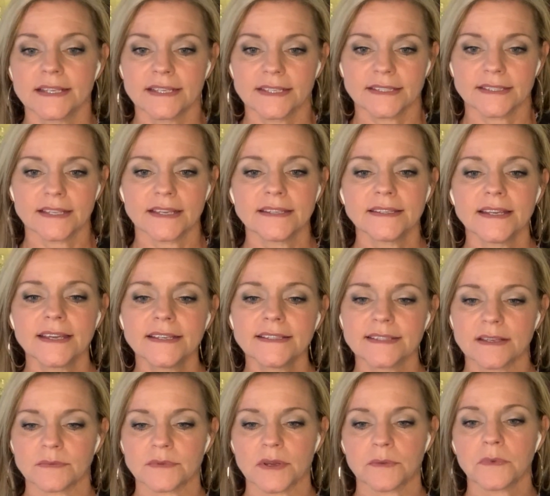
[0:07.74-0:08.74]
Sunday,
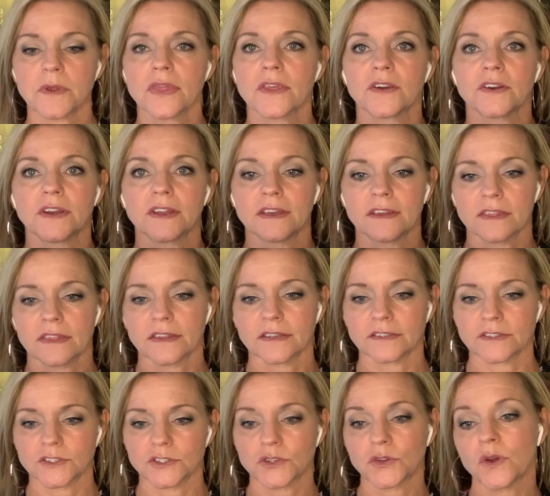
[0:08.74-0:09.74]
September 30th,
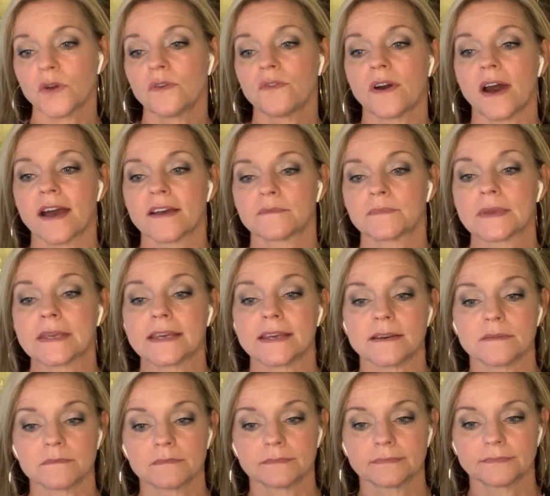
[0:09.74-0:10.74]
2:05
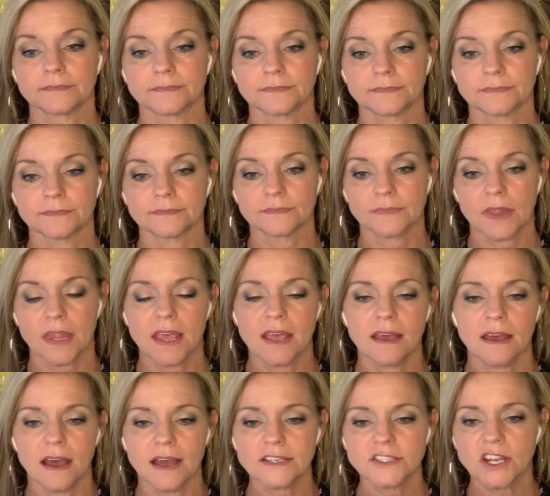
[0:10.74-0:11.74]
p.m.
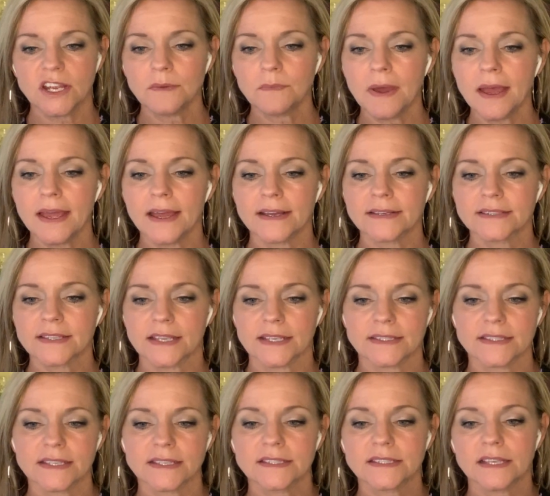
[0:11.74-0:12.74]
I shade my eyes
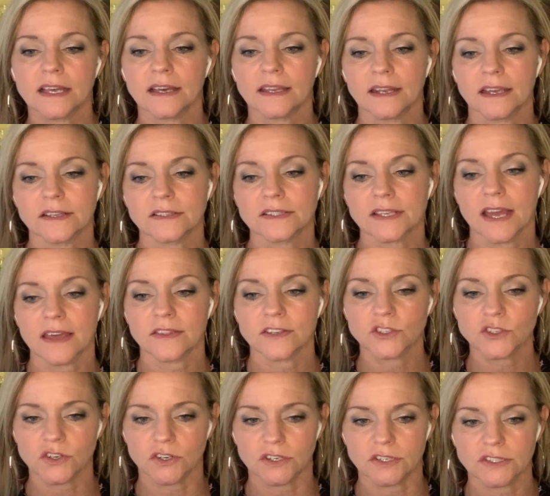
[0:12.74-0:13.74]
against the sun outside the
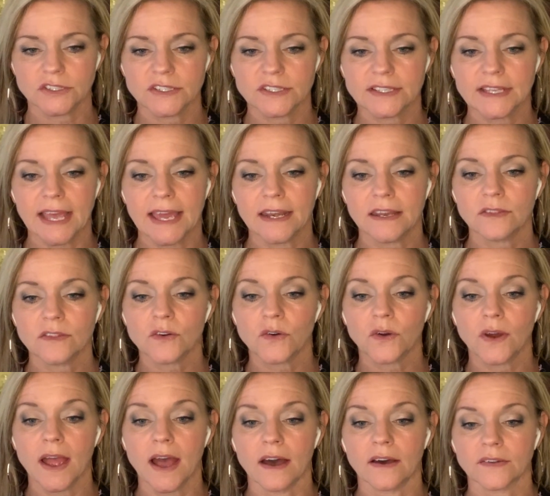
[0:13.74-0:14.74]
church, scanning the
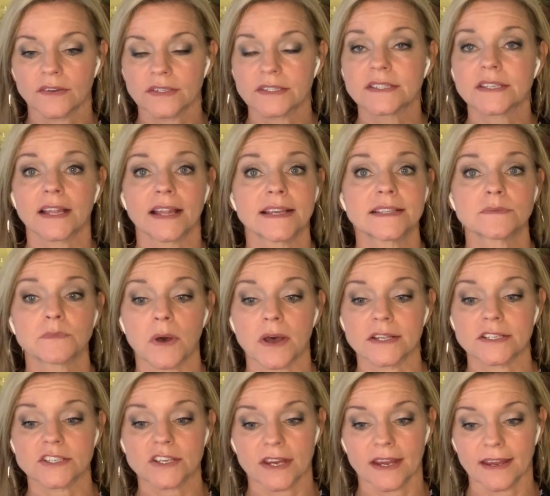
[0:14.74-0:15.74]
crowd until I
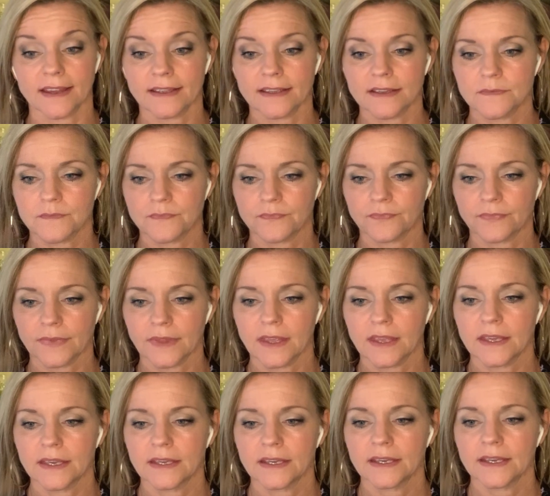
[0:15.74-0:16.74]
spot Jake.
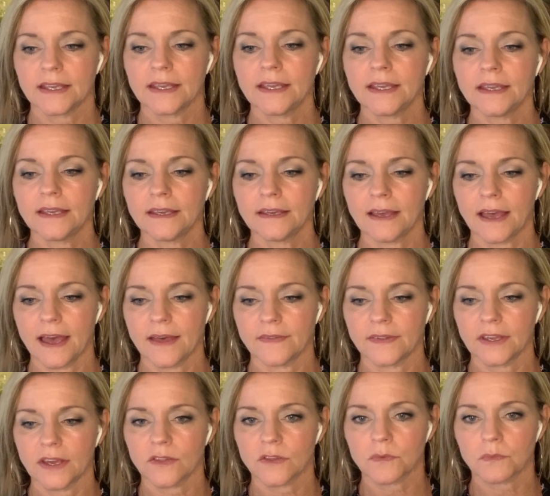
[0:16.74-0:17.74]
He and
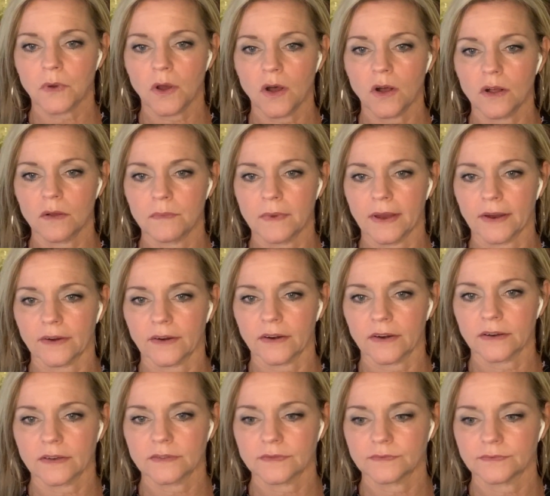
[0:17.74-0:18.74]
the other
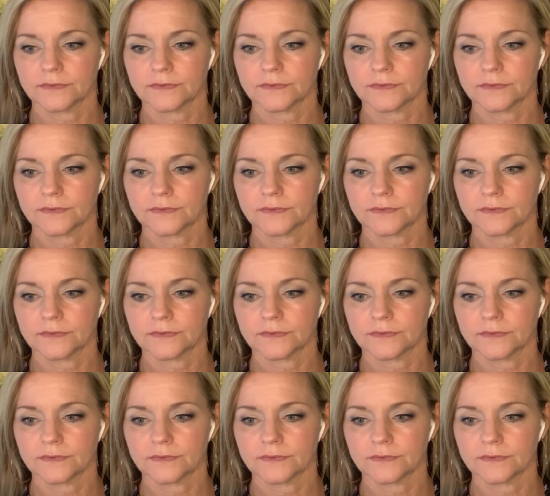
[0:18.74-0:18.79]
pallbearer